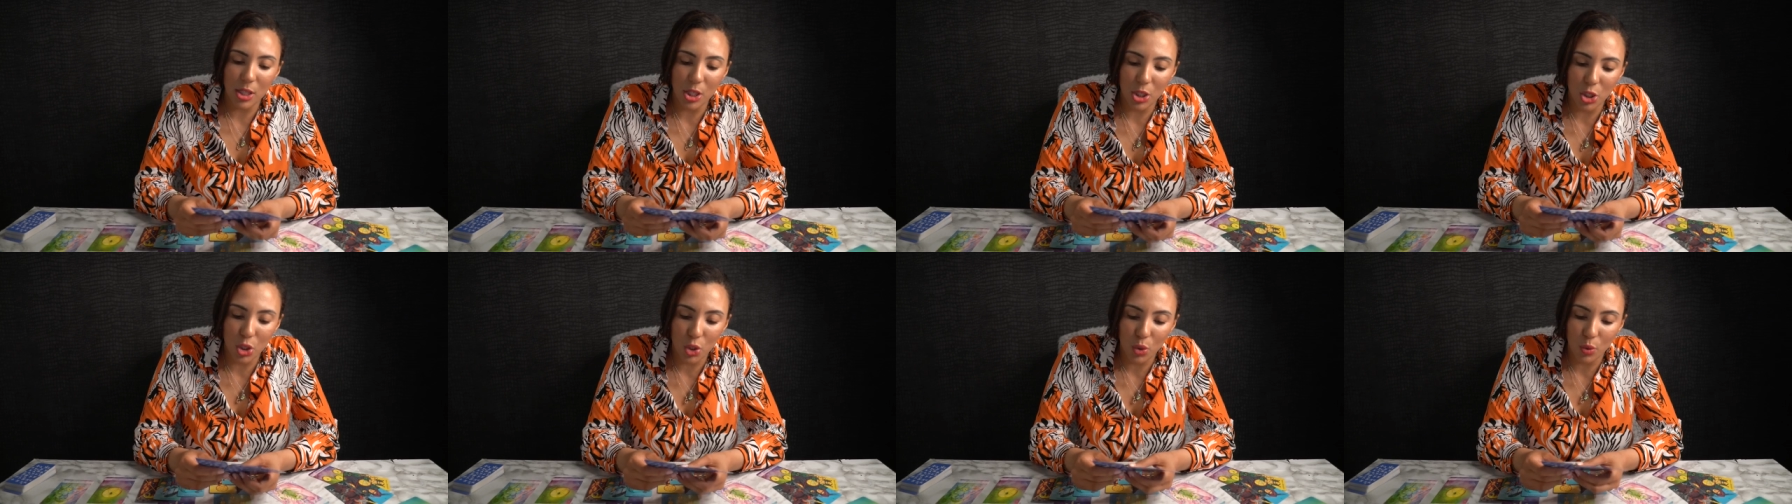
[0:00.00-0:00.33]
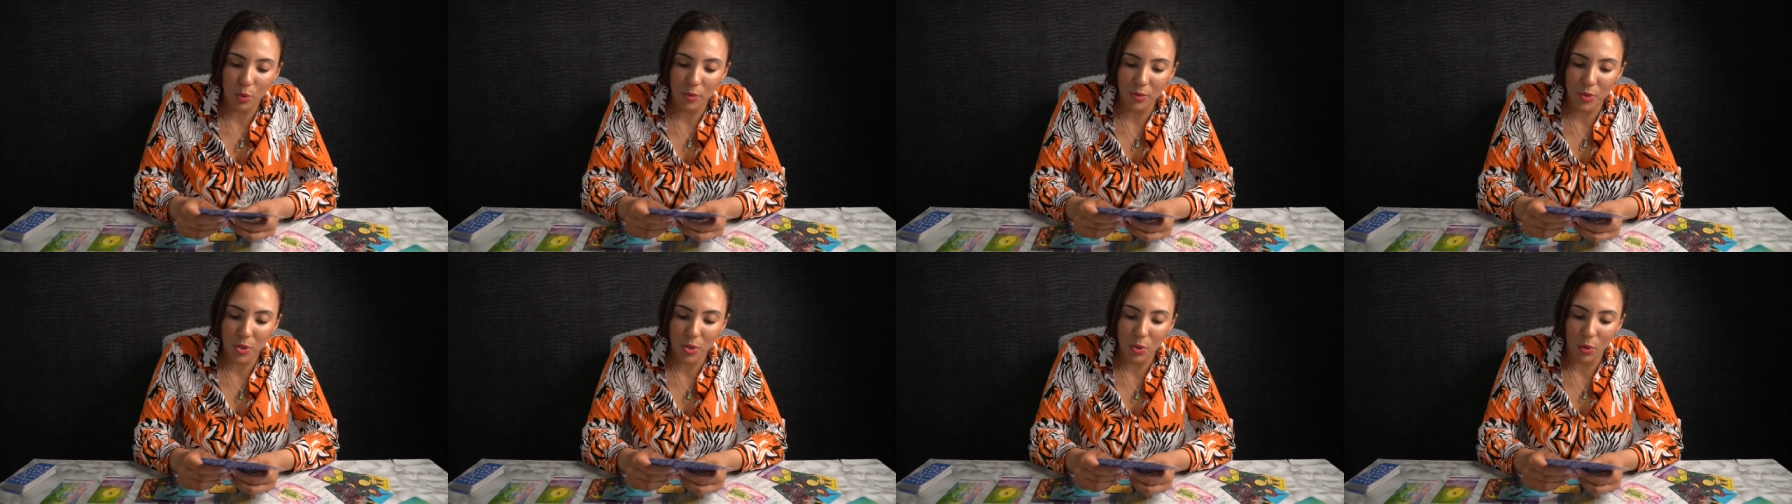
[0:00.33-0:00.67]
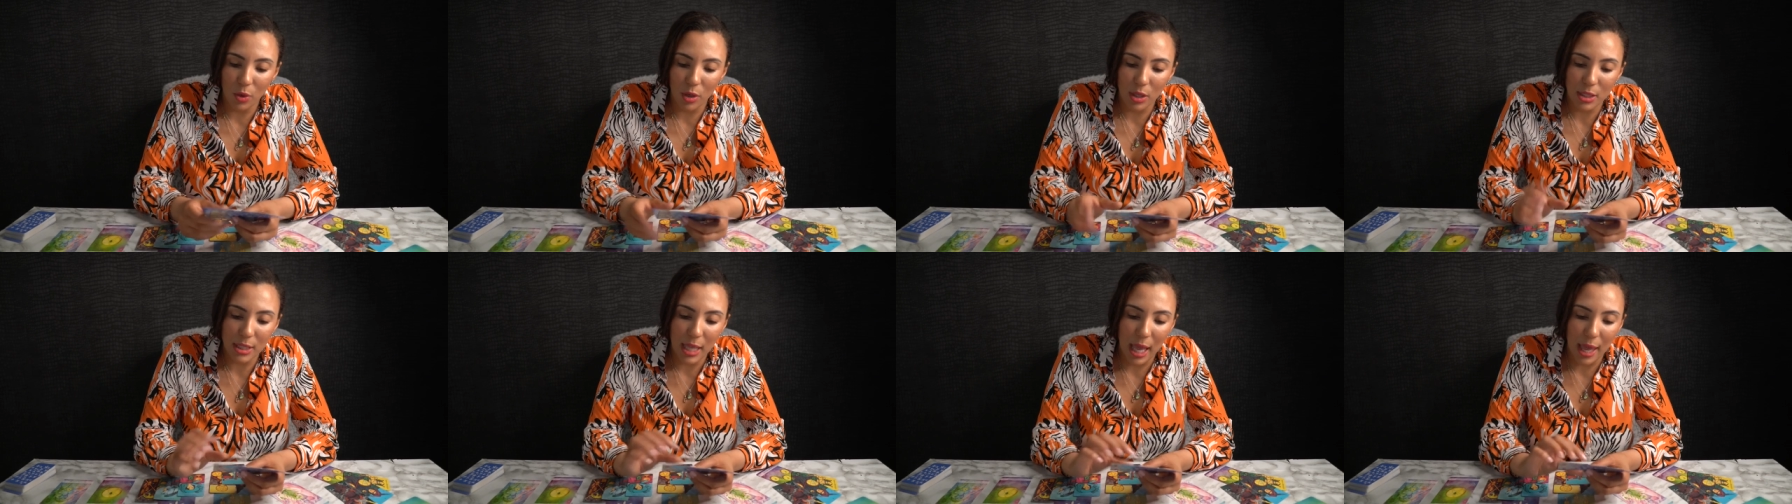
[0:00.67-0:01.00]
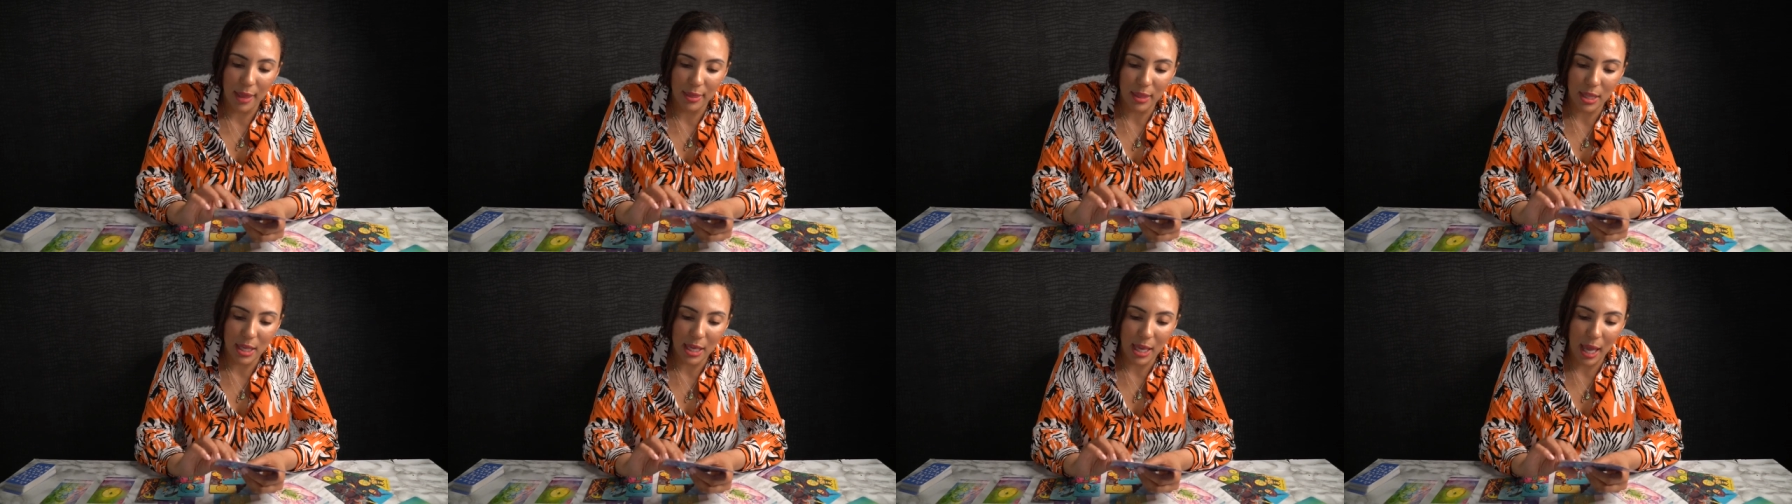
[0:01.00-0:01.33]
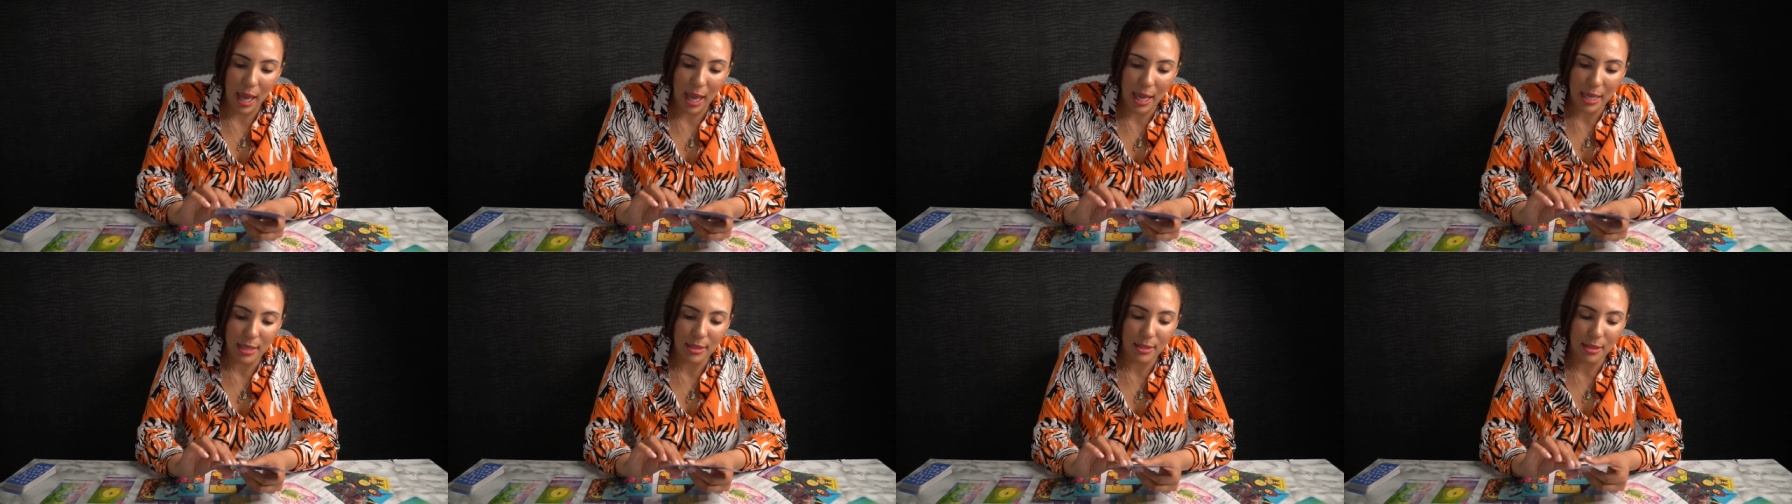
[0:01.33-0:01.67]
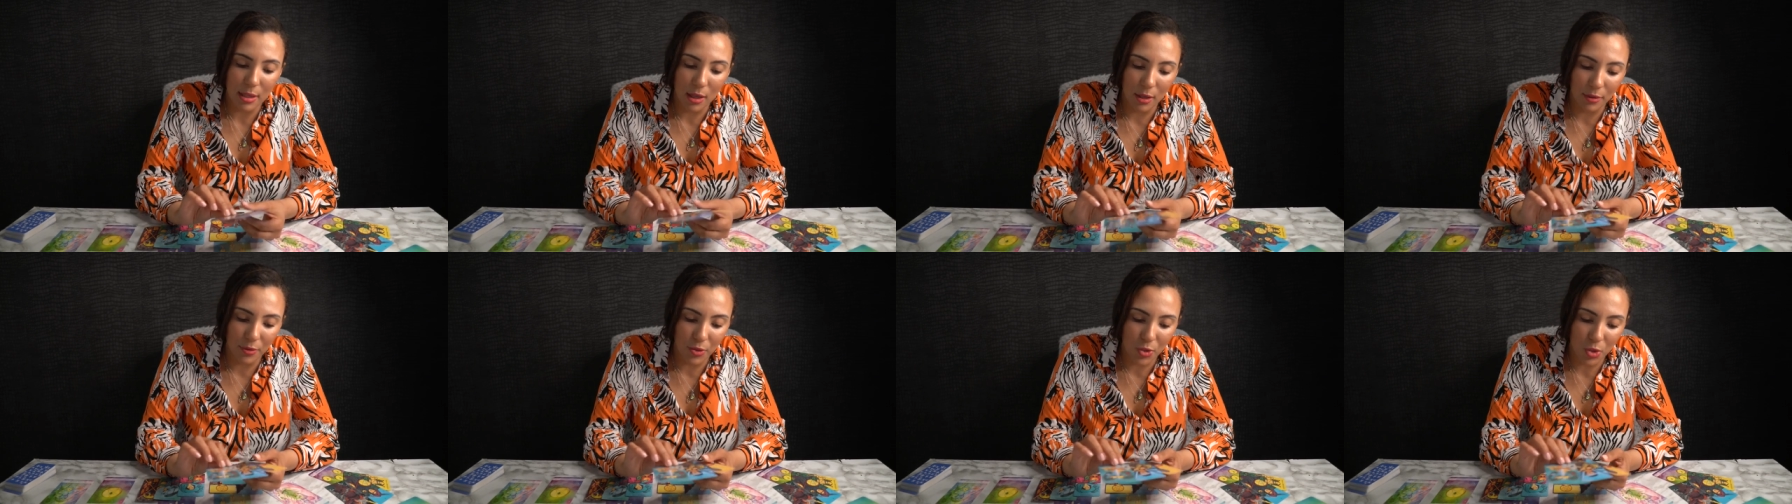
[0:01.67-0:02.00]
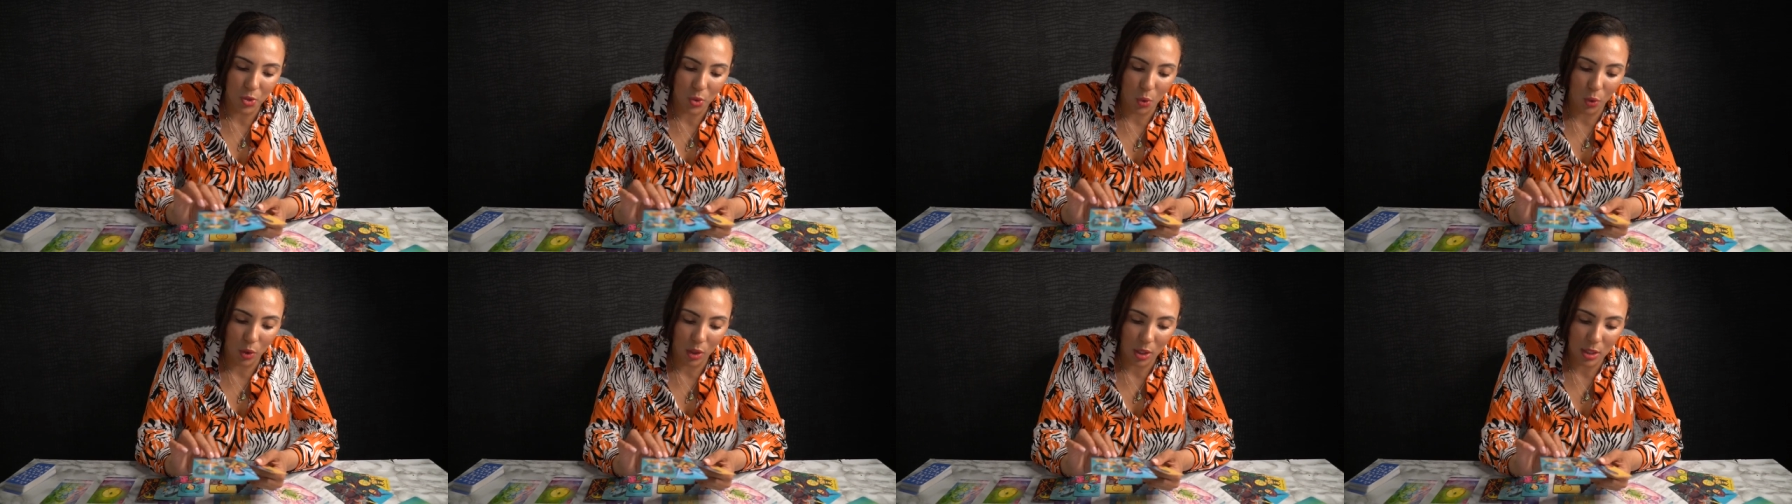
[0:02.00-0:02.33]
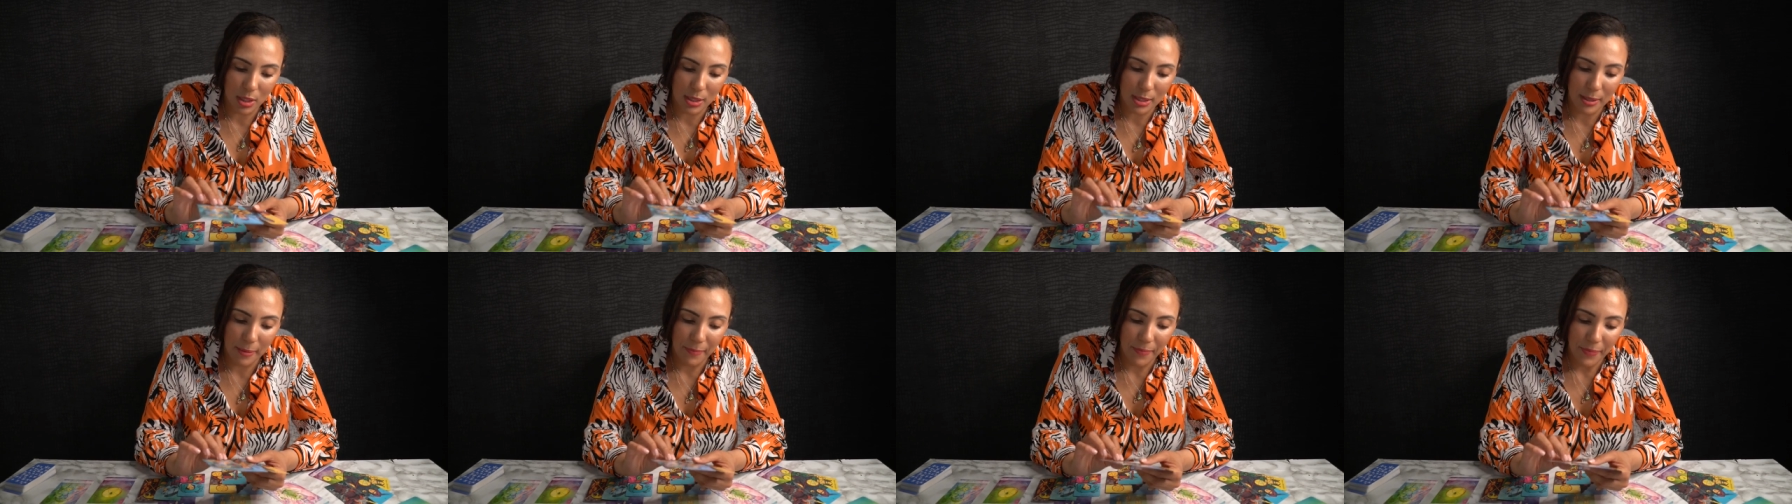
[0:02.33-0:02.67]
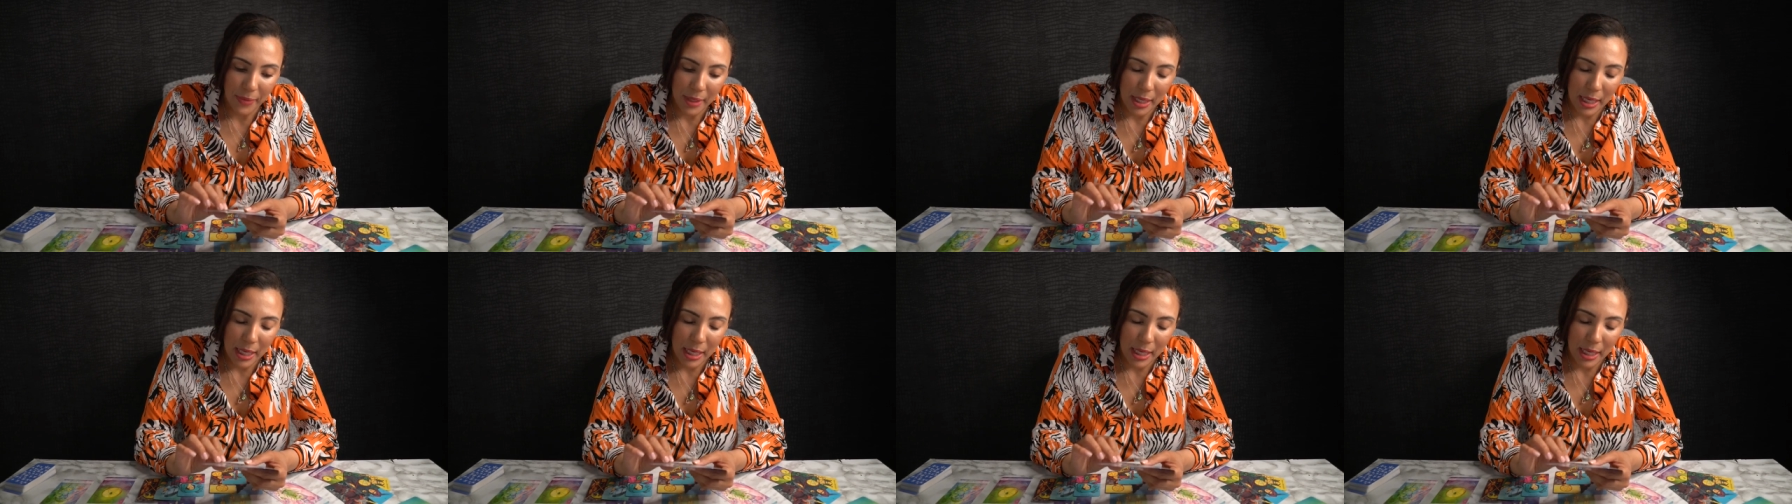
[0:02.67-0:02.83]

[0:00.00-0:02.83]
the Two of Swords, and the Ace of Swords.